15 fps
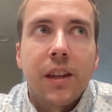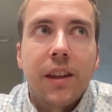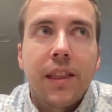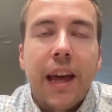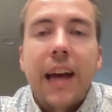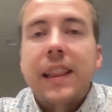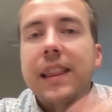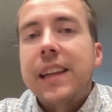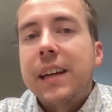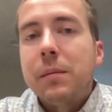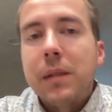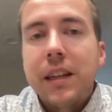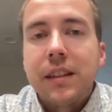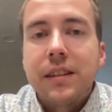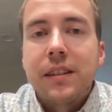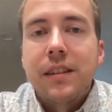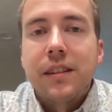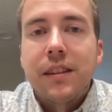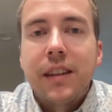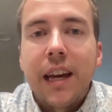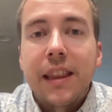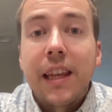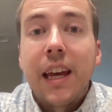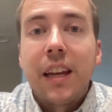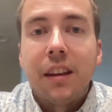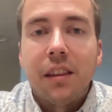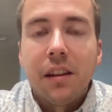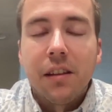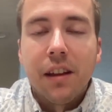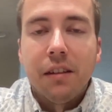that ligament at the end
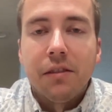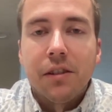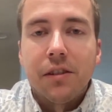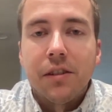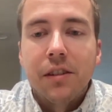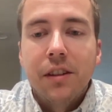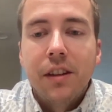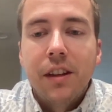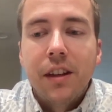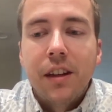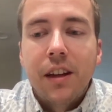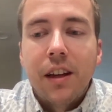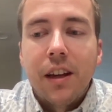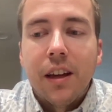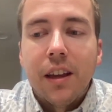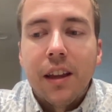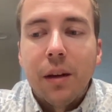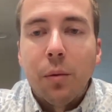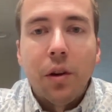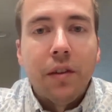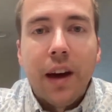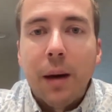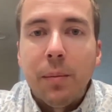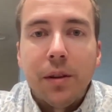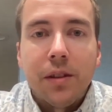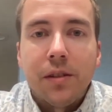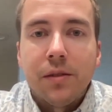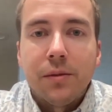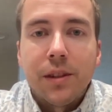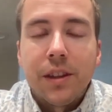of the clavicle, it would have
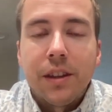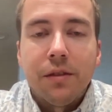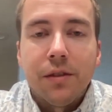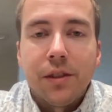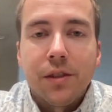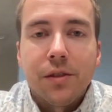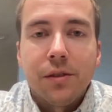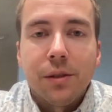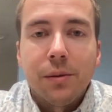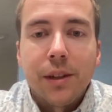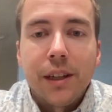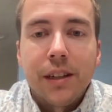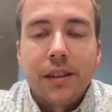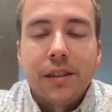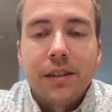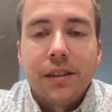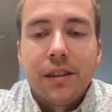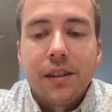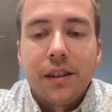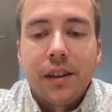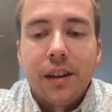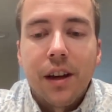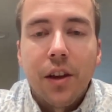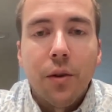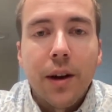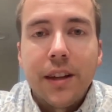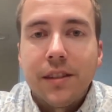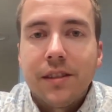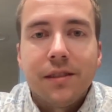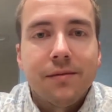happened within the first 3 weeks.
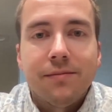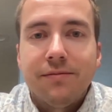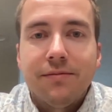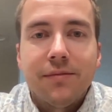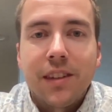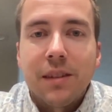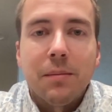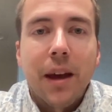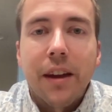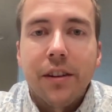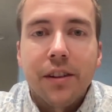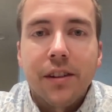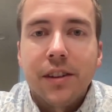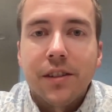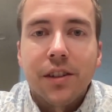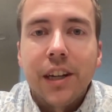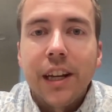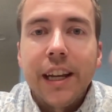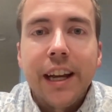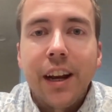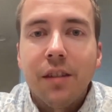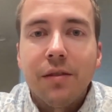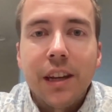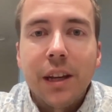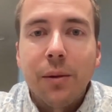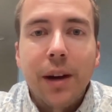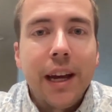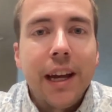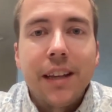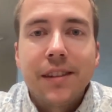Otherwise, it doesn't matter because they're cutting it off
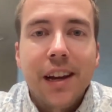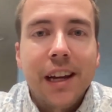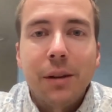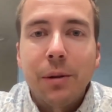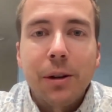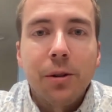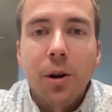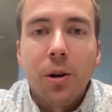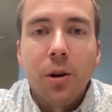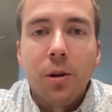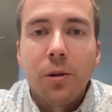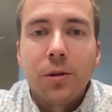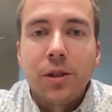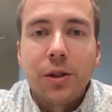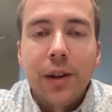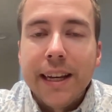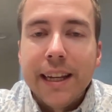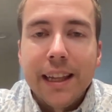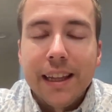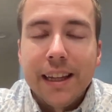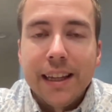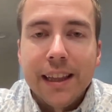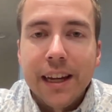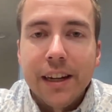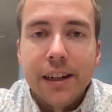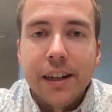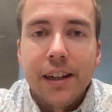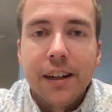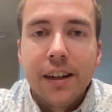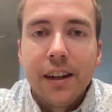anyway. It's not going to regrow to anything there.